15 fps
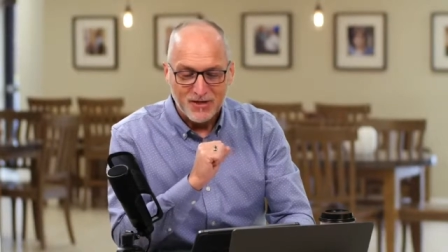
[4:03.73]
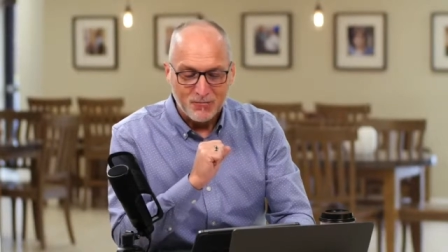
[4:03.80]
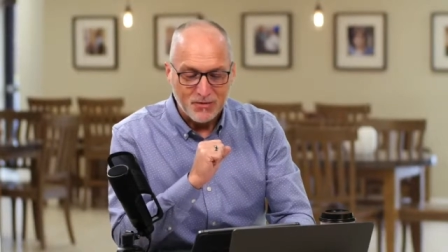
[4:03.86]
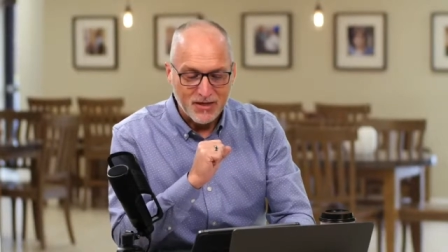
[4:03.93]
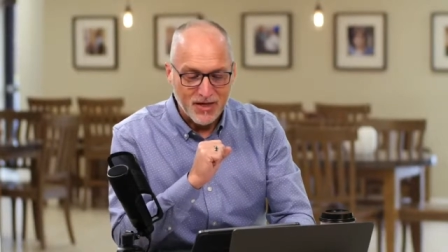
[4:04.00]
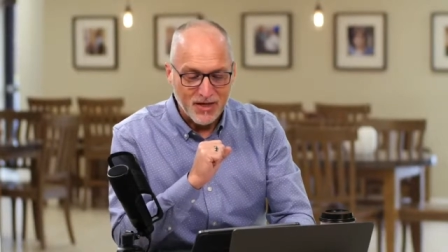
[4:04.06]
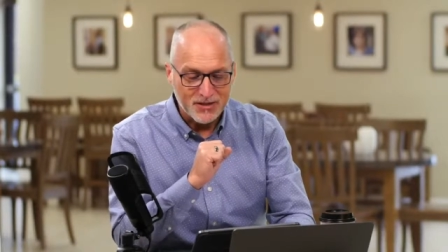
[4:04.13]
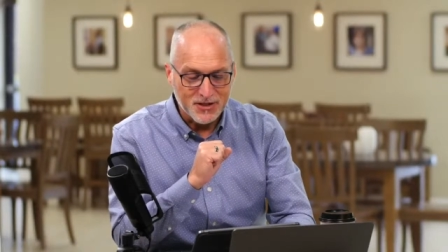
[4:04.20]

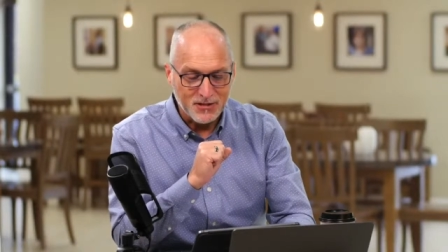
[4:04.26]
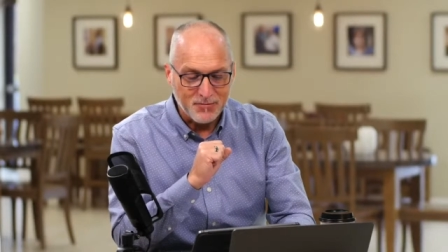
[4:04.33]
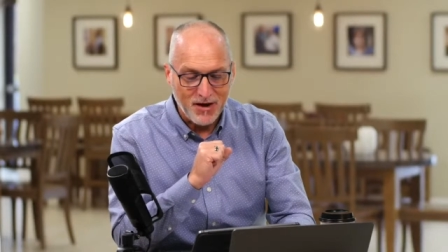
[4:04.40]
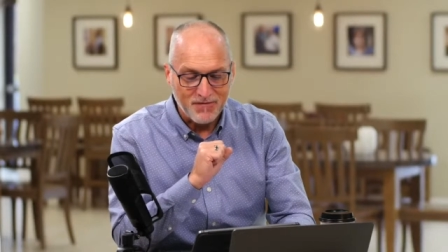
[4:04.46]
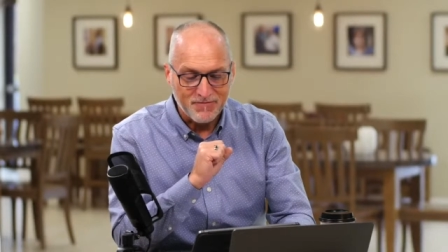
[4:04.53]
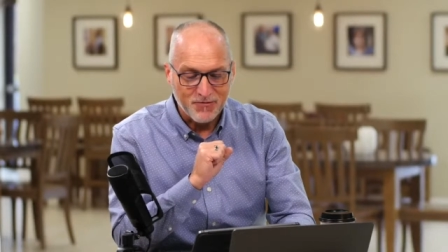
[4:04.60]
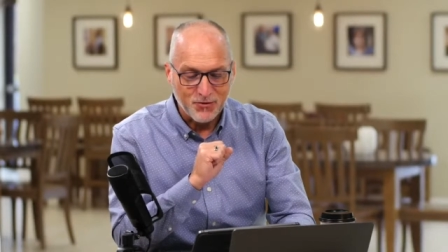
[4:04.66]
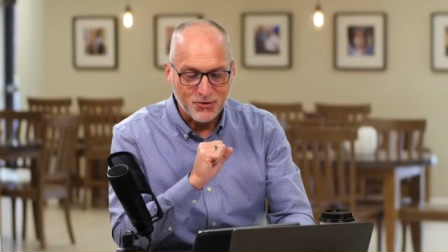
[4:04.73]
begins in
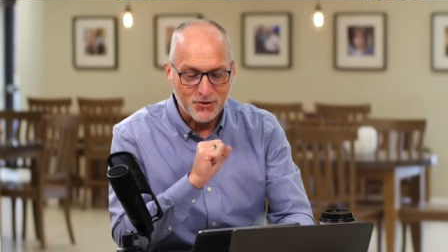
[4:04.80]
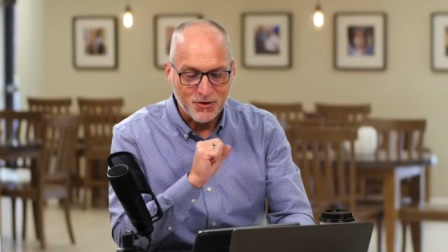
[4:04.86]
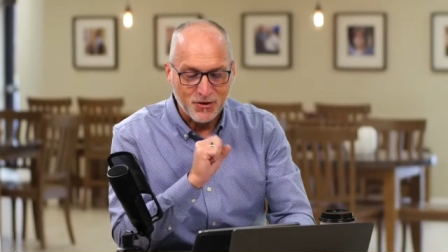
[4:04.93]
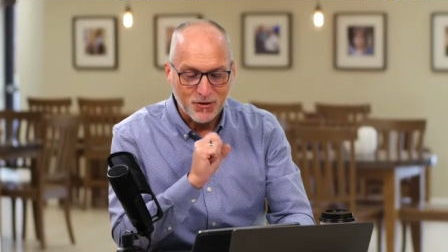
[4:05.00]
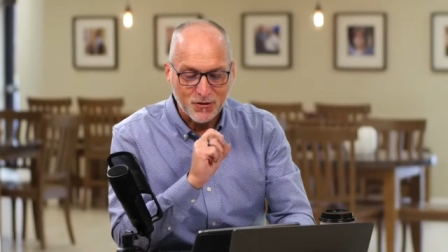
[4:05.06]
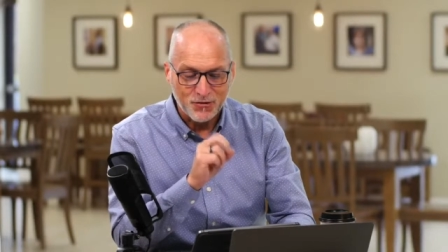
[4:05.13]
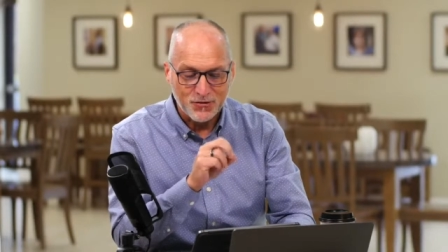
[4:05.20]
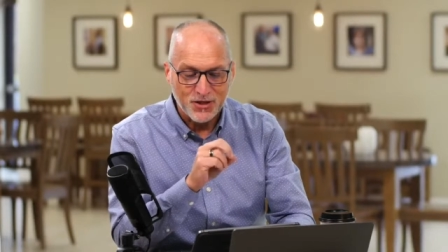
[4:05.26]
about verse
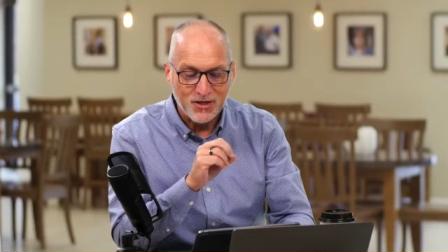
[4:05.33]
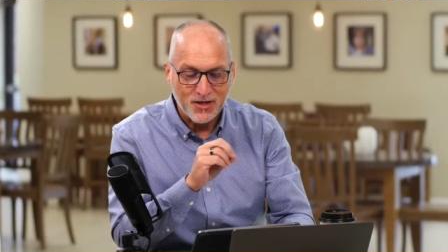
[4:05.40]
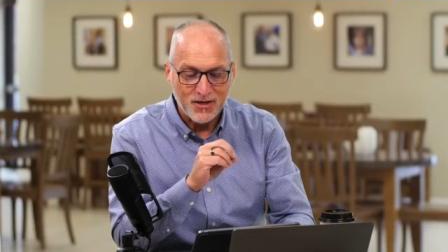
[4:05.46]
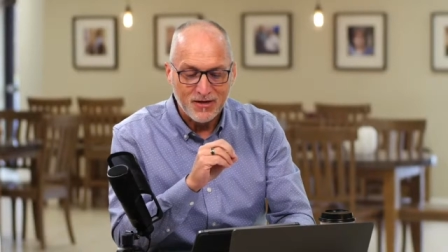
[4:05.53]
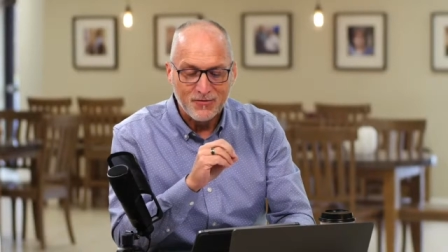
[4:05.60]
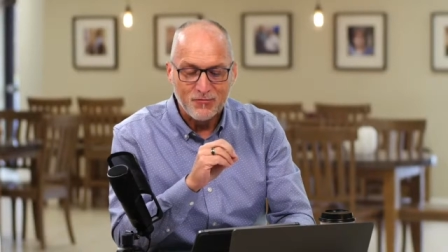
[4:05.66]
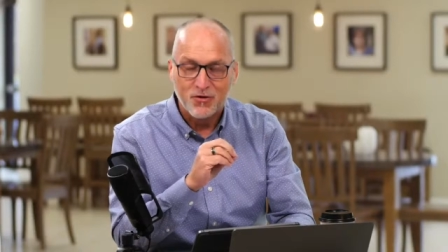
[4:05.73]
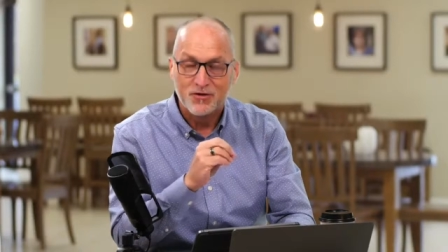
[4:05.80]

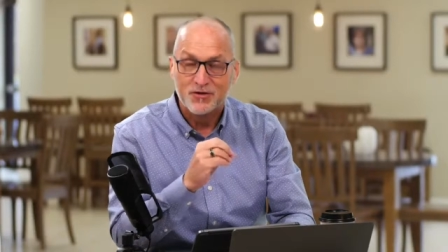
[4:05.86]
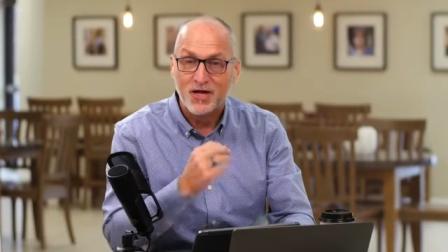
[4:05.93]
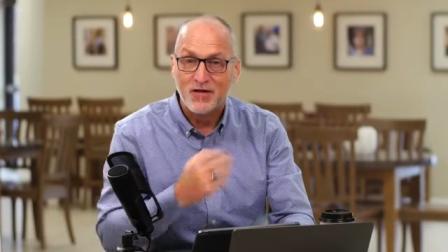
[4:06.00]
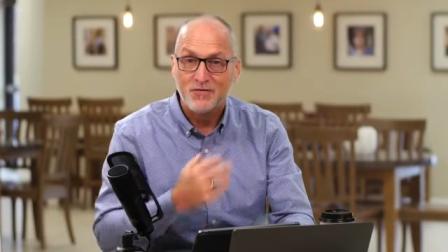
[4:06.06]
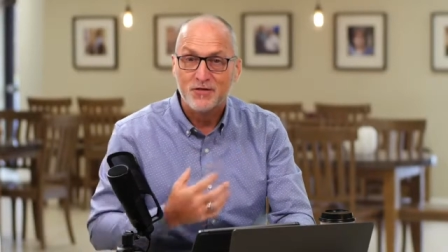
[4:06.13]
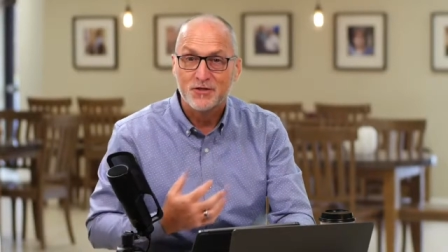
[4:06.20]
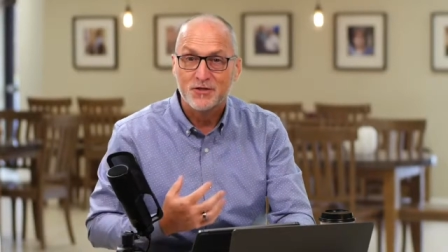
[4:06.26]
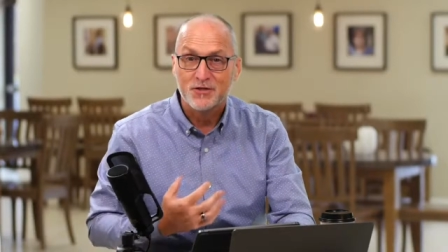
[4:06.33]
13, where
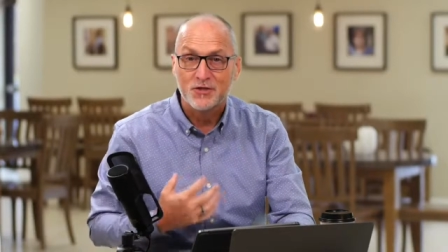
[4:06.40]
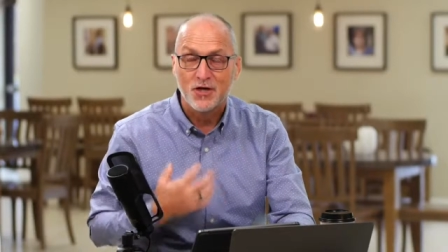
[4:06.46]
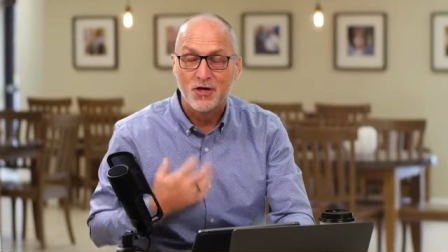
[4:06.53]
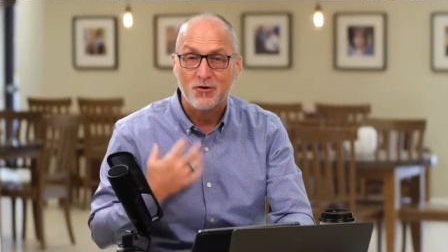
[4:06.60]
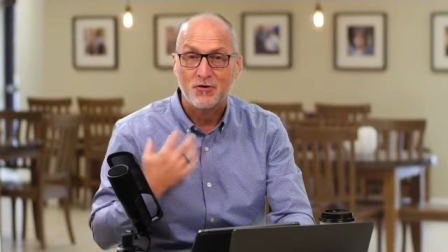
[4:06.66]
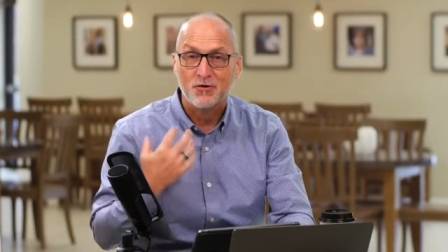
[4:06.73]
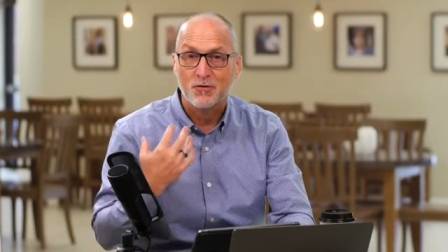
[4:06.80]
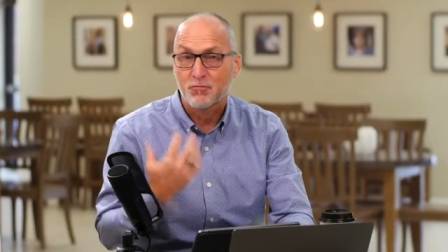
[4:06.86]
David's
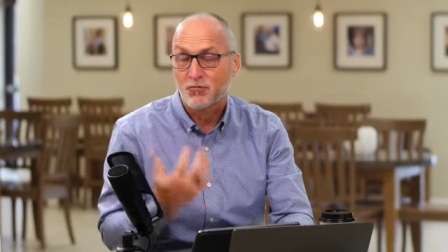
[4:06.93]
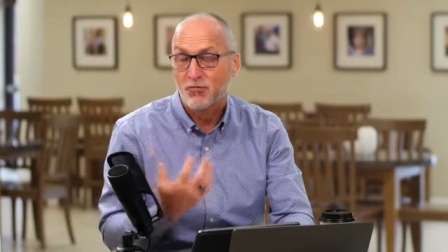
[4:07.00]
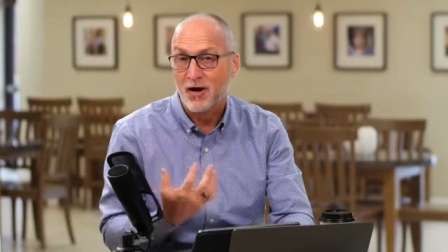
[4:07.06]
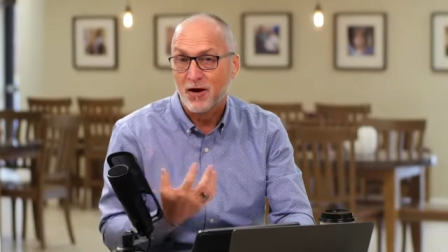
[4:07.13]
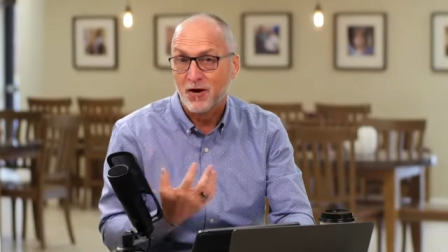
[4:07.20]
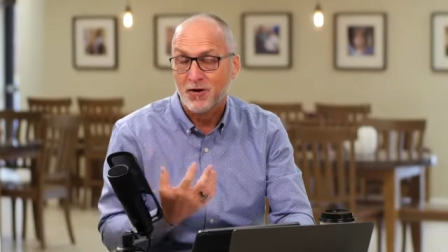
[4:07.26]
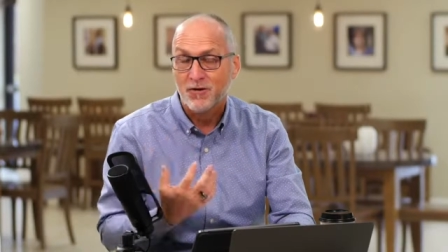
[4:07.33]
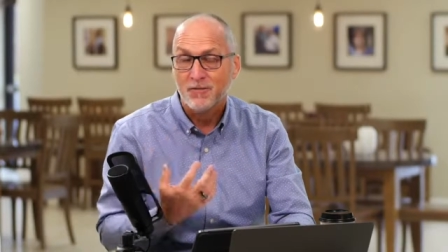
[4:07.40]
tone of
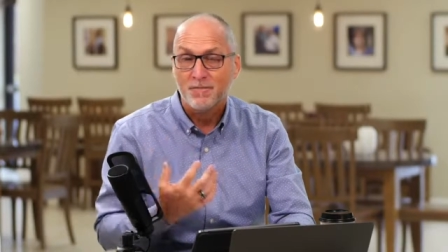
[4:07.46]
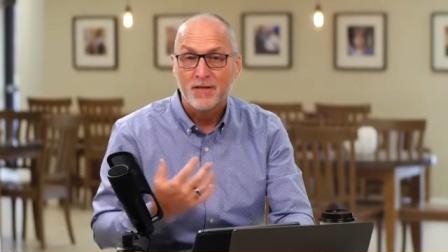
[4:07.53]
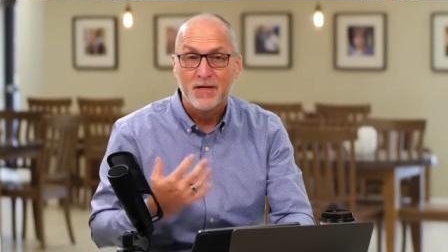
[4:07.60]
prayer